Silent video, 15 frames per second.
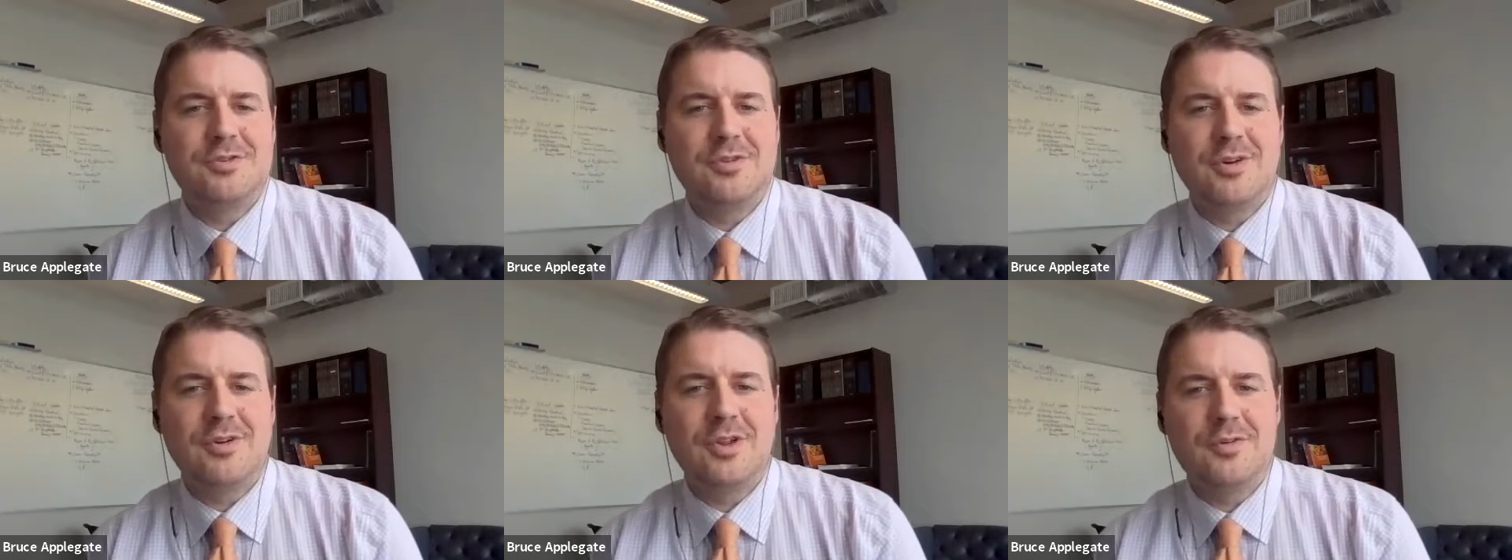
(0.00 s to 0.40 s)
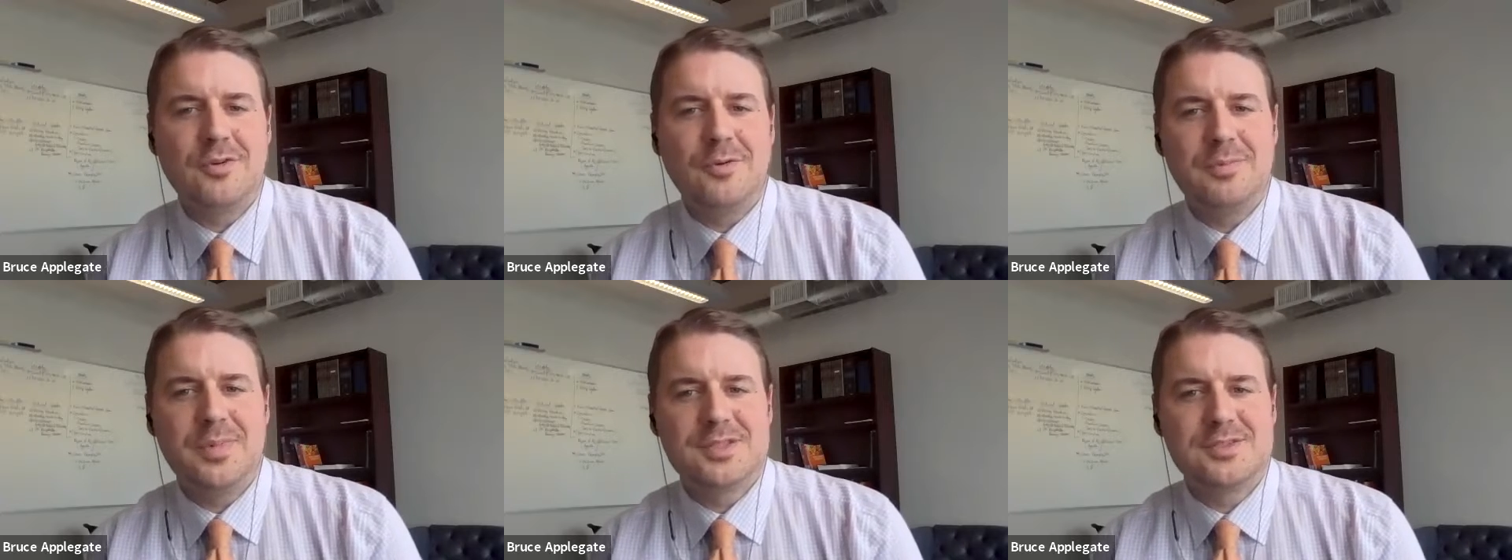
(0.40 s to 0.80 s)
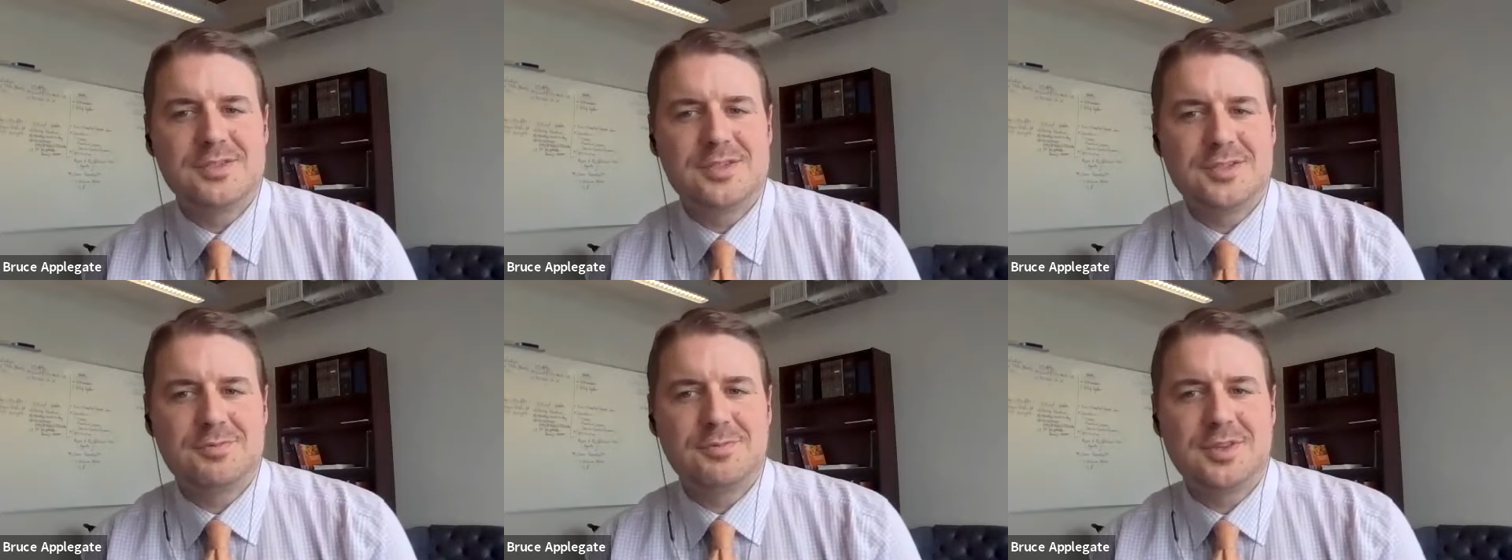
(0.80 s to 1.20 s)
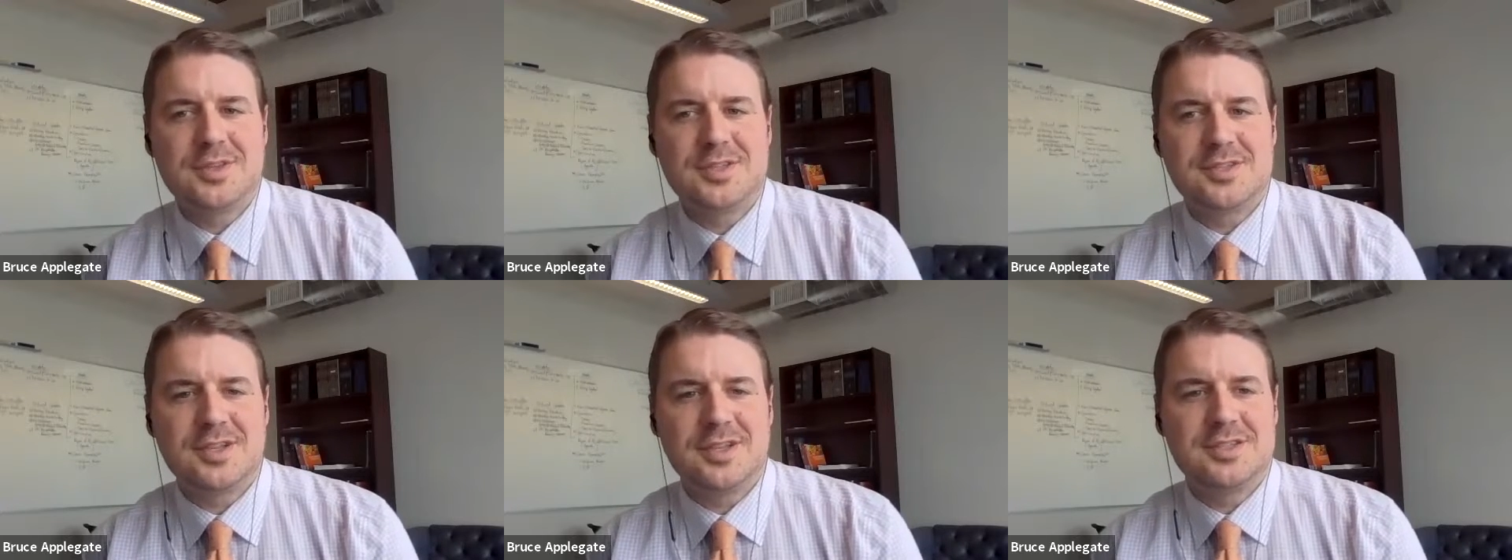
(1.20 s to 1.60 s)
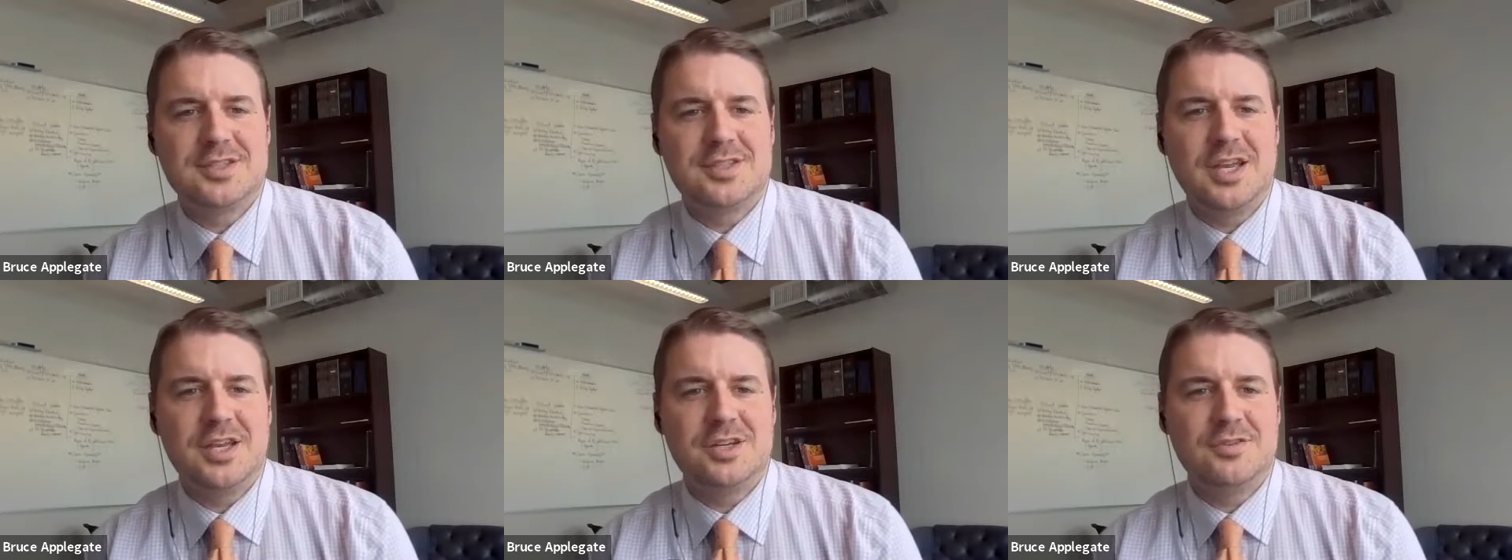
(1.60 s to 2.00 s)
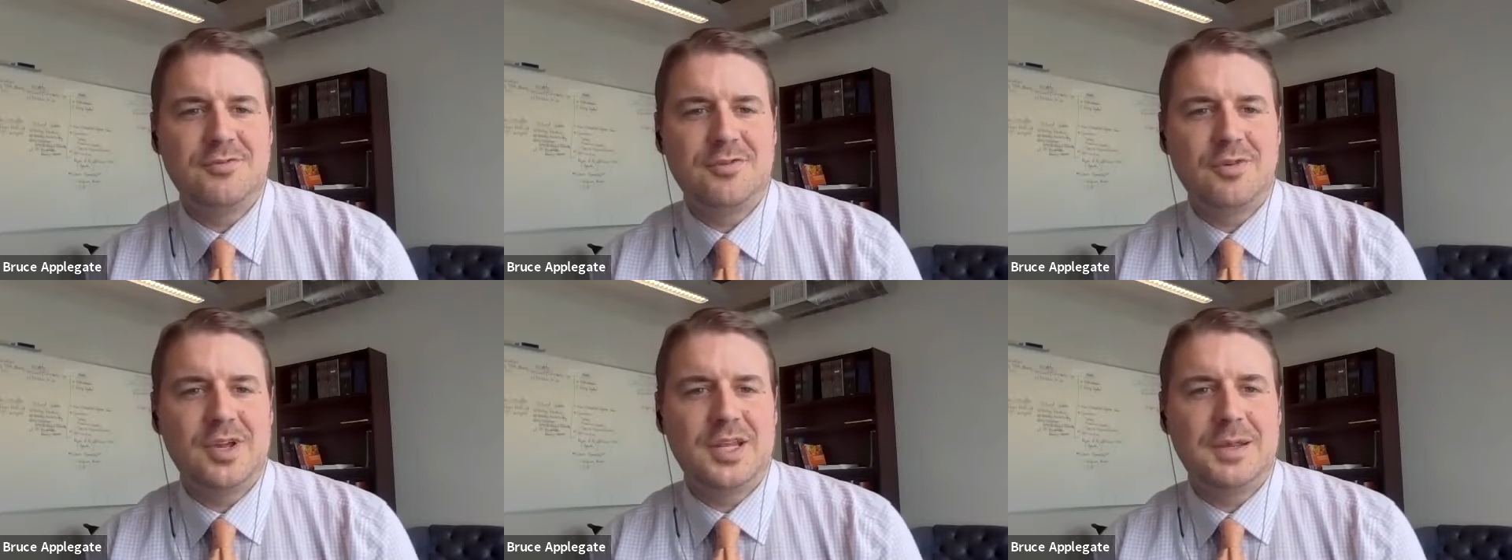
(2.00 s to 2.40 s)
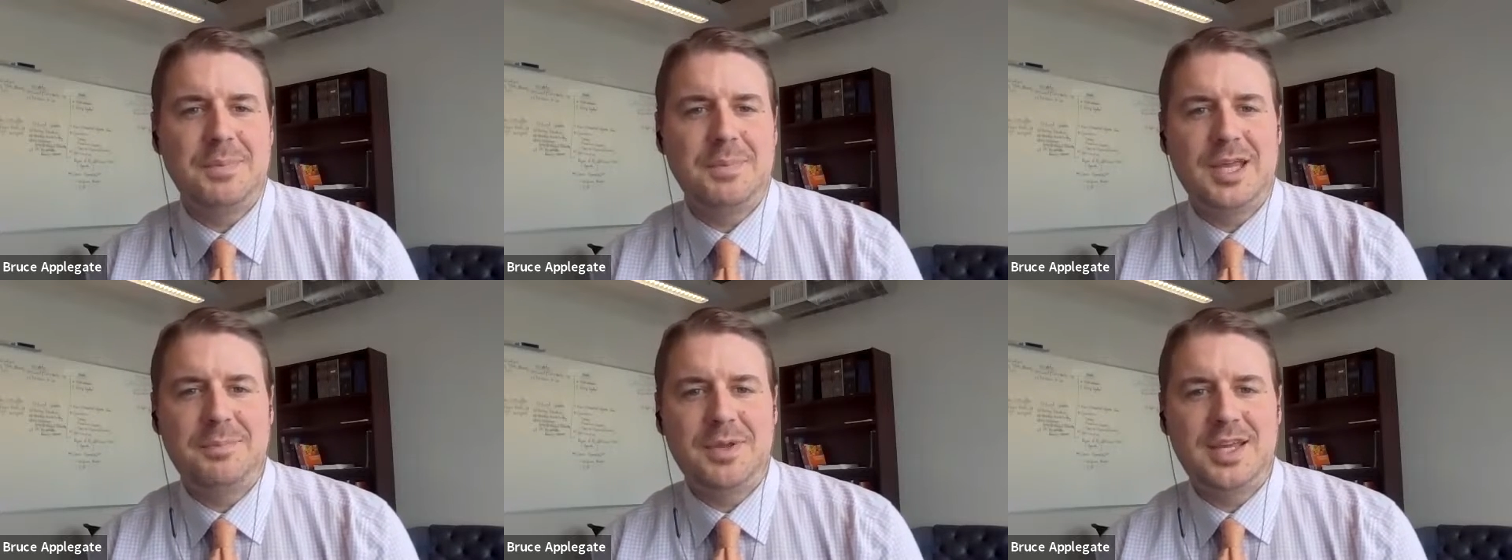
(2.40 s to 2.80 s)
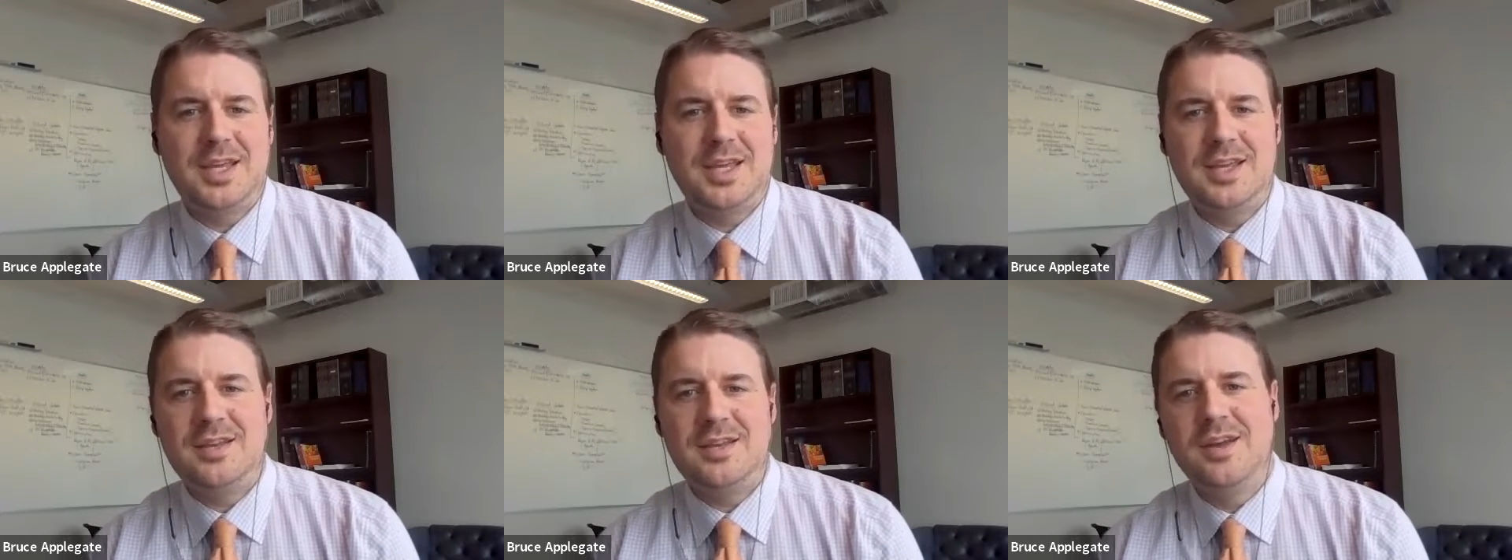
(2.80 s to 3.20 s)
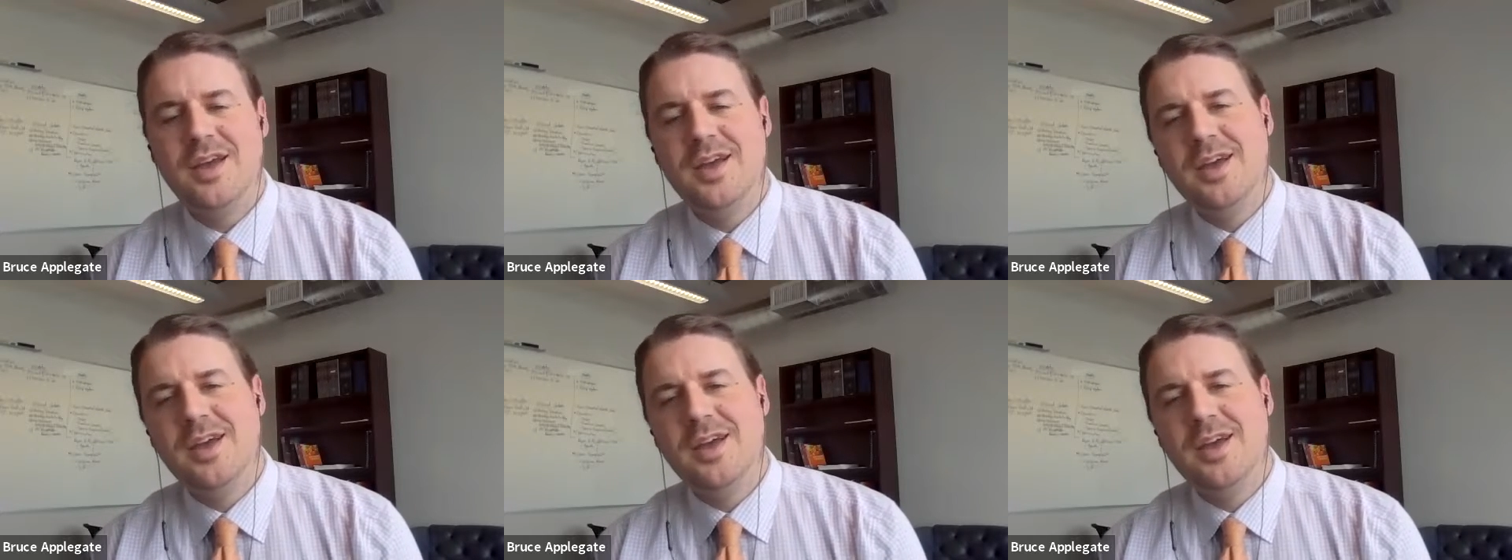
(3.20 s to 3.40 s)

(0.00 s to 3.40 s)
to our local businesses with a solicitation for any PPE